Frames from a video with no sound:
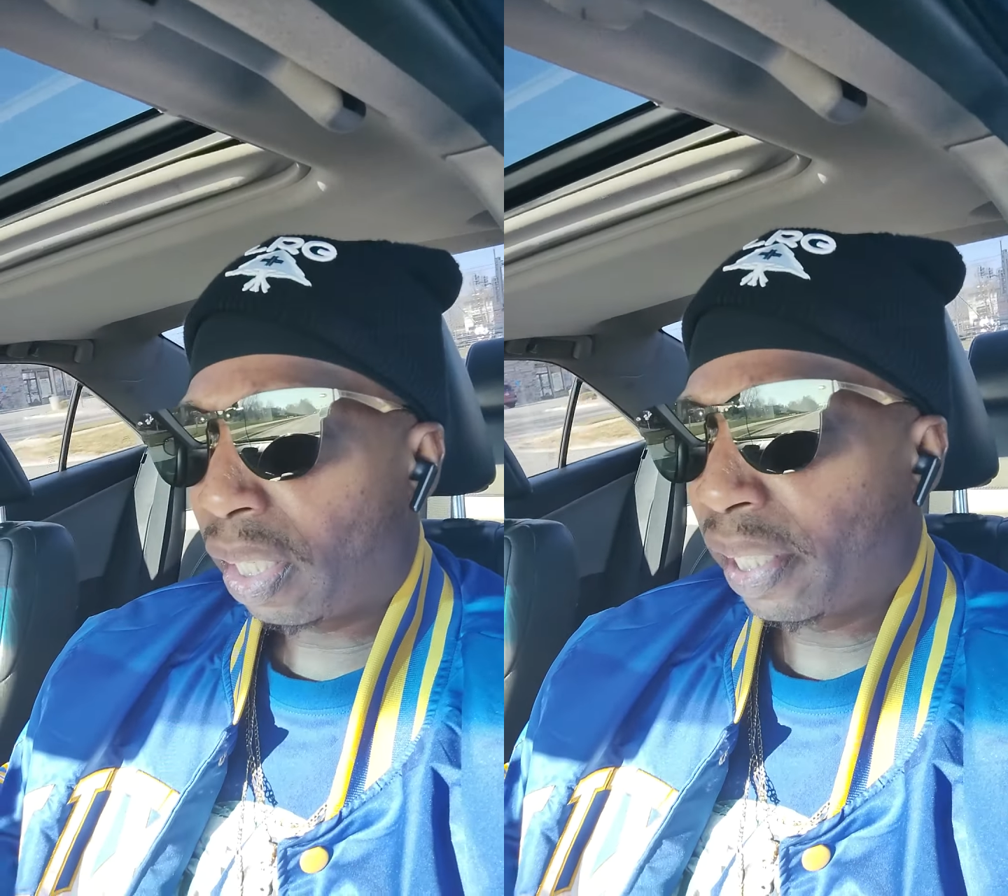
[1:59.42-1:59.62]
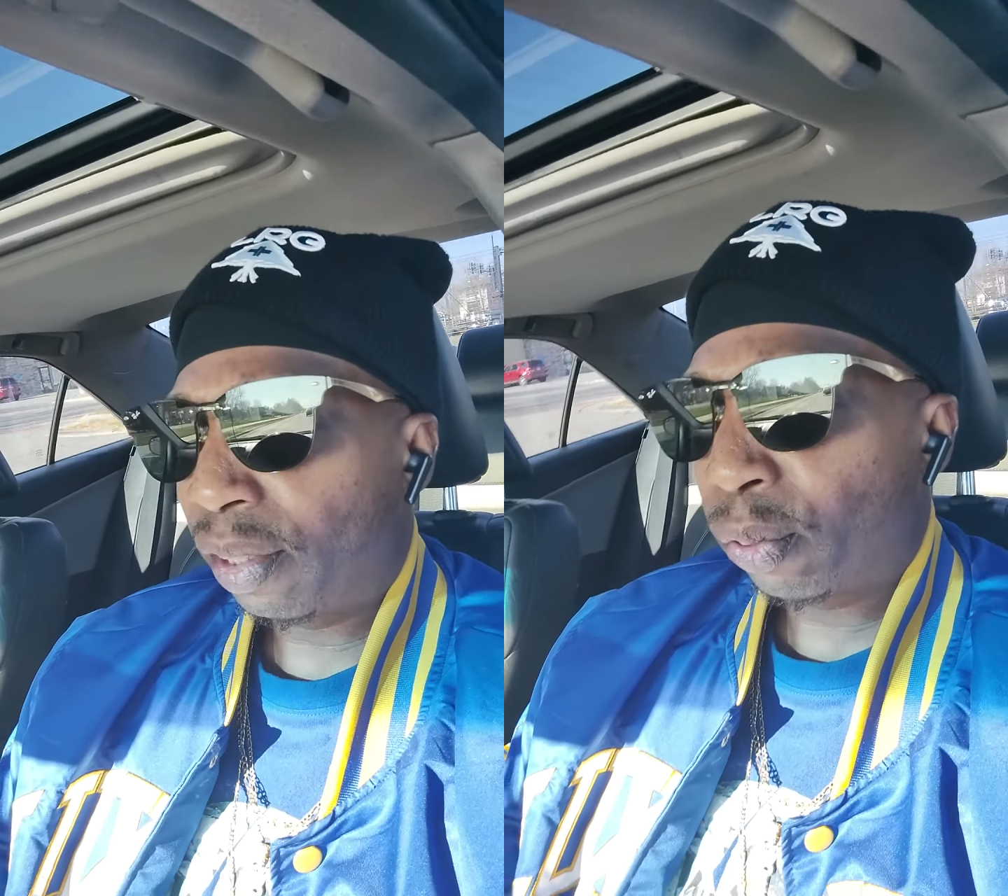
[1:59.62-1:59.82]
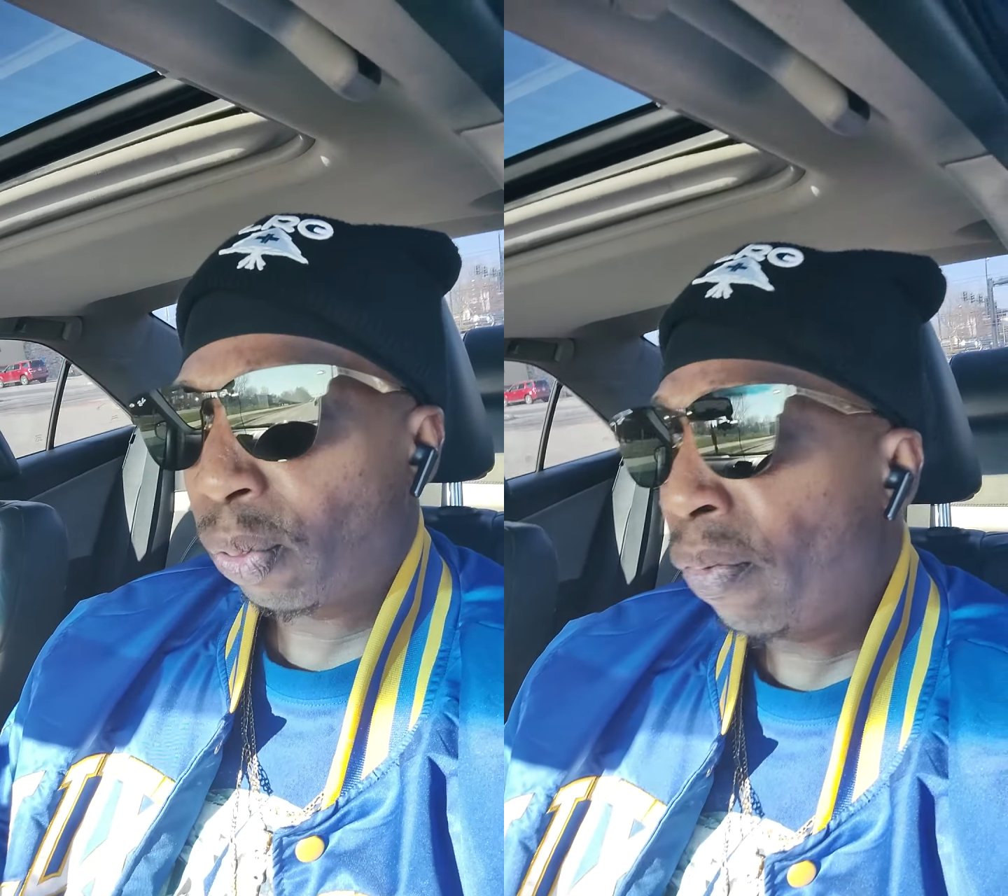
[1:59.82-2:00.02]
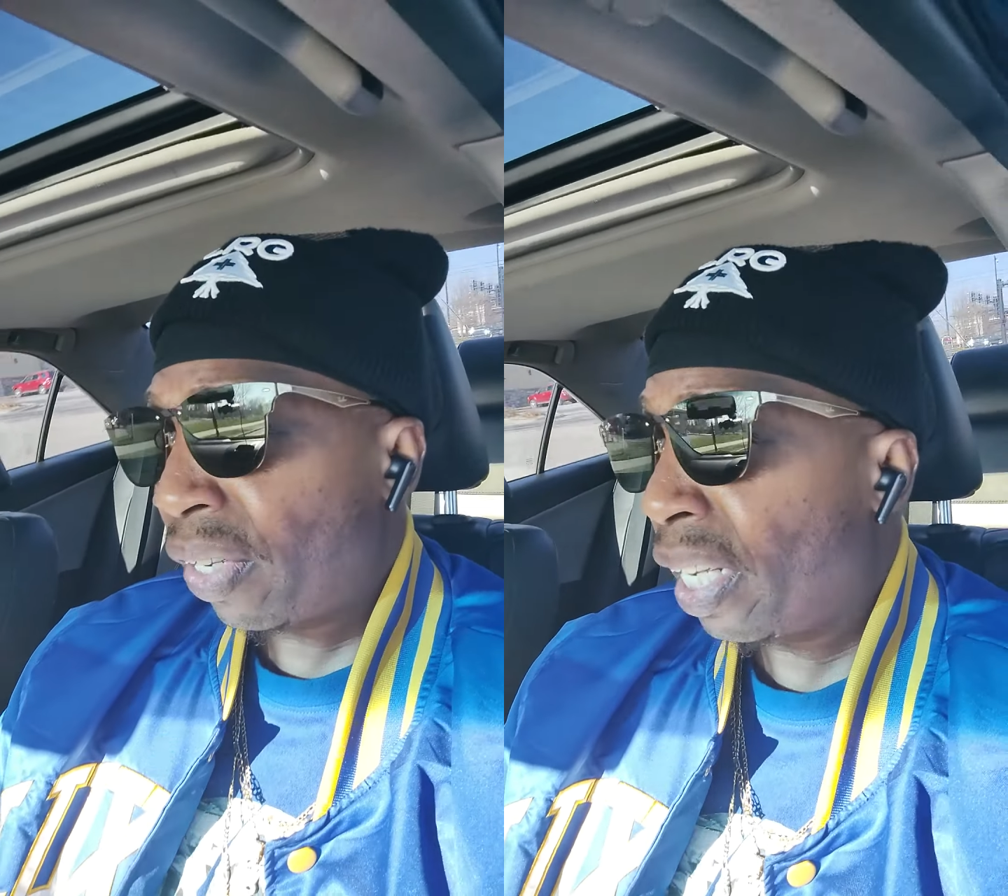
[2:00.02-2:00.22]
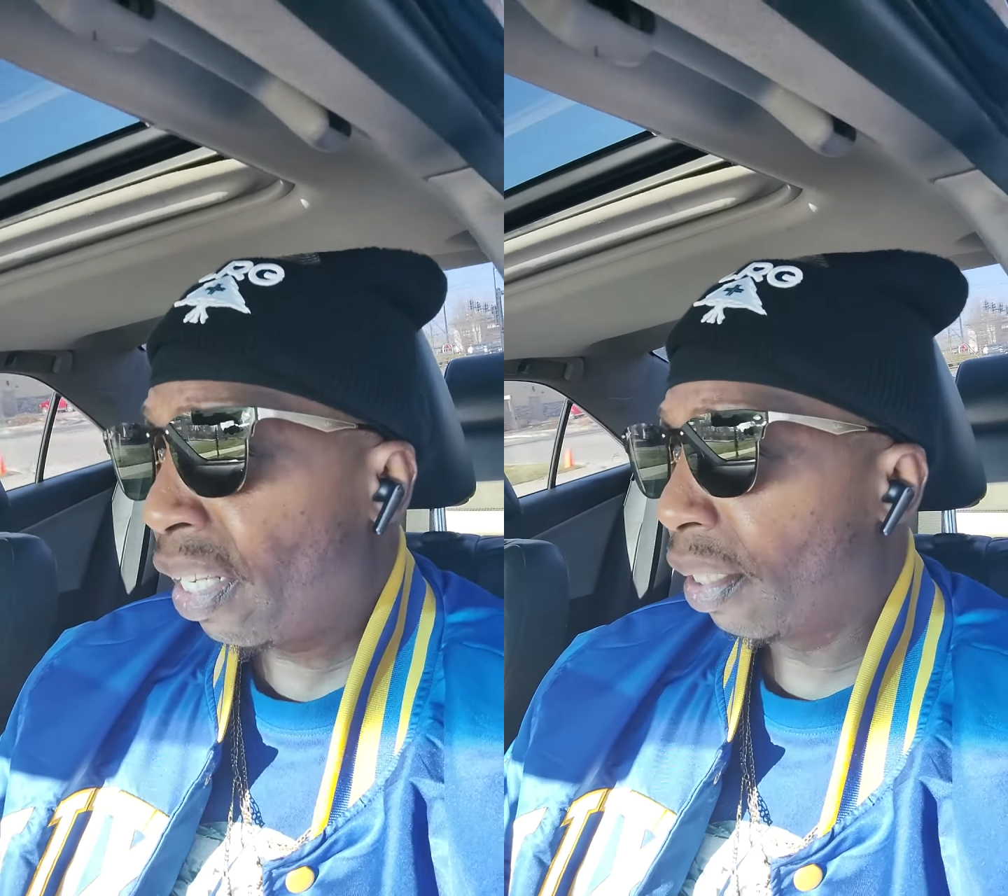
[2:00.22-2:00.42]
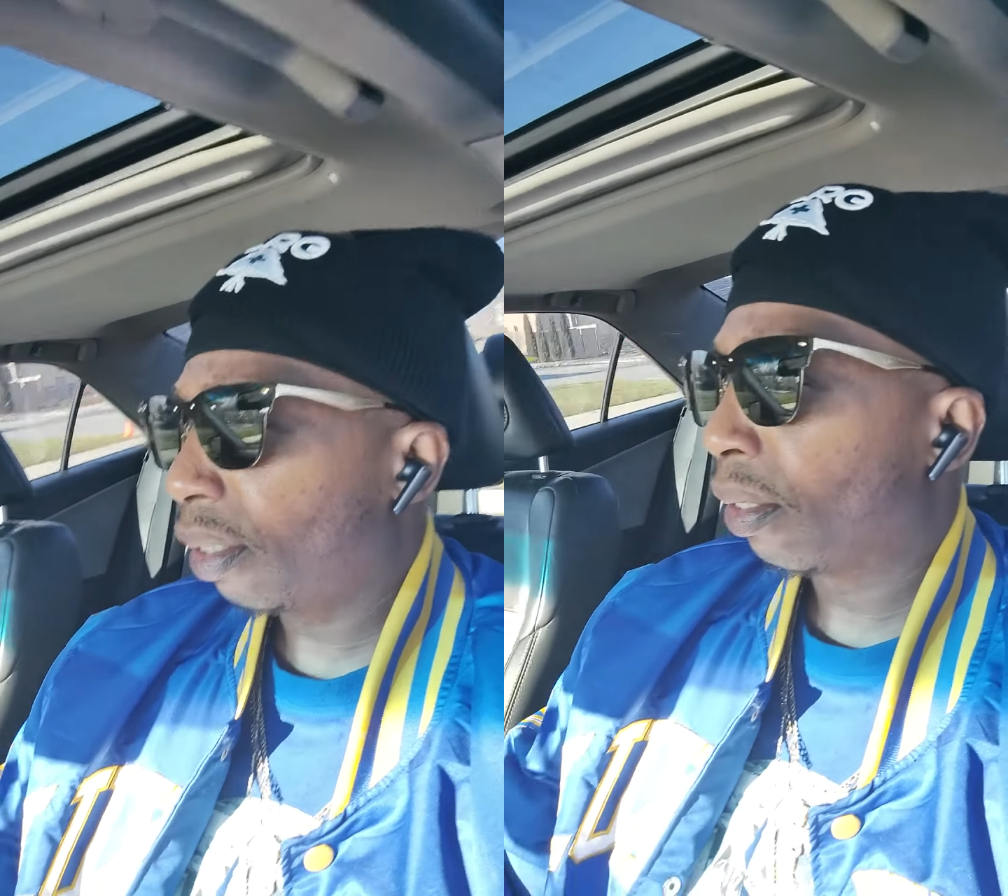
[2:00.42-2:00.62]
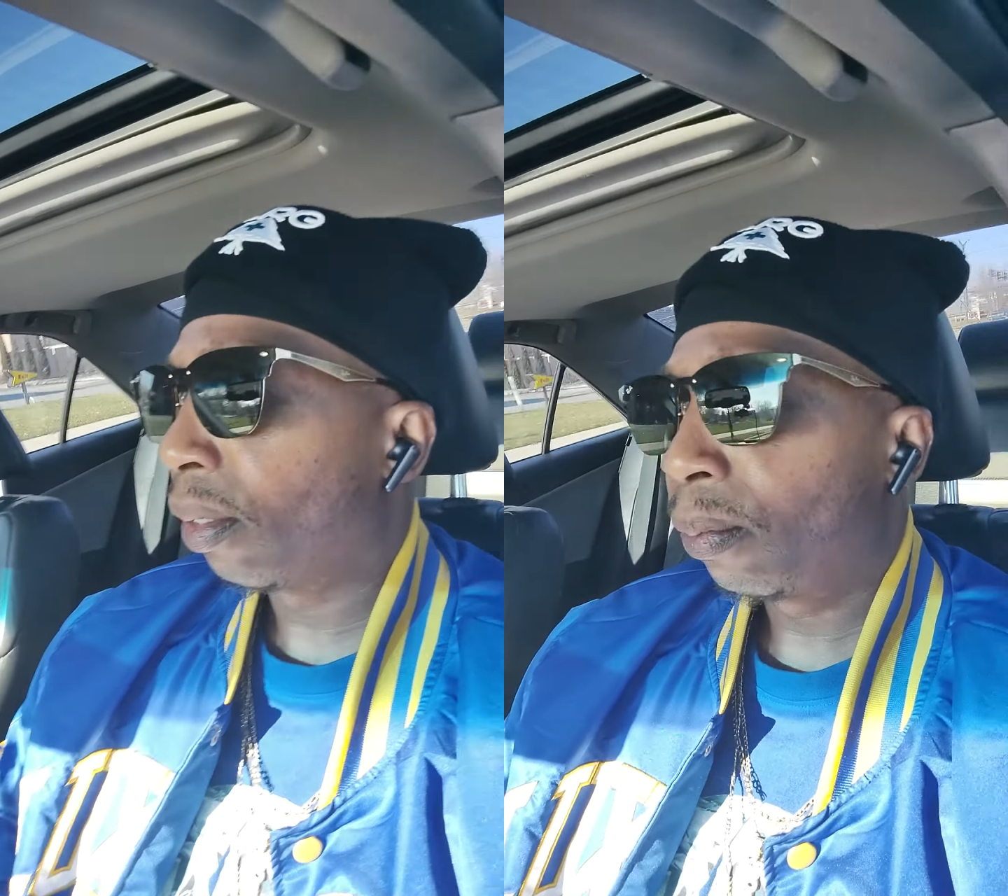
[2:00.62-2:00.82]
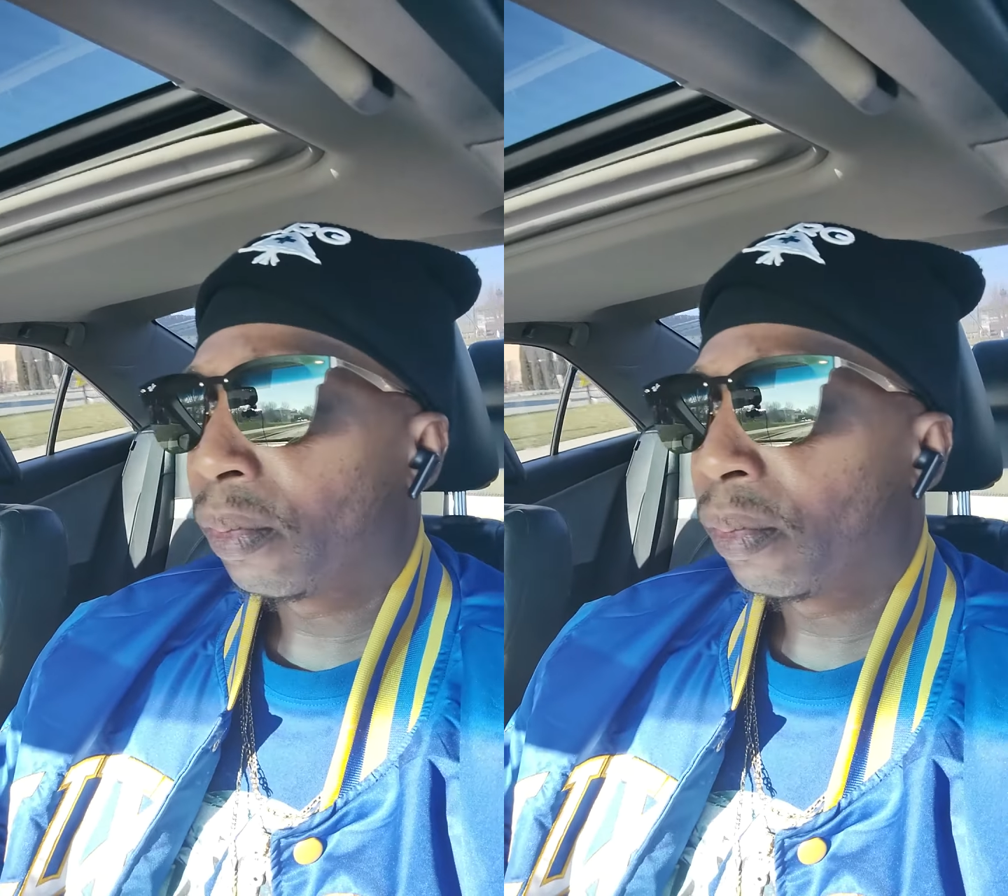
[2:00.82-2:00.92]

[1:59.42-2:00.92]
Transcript: And the truth is,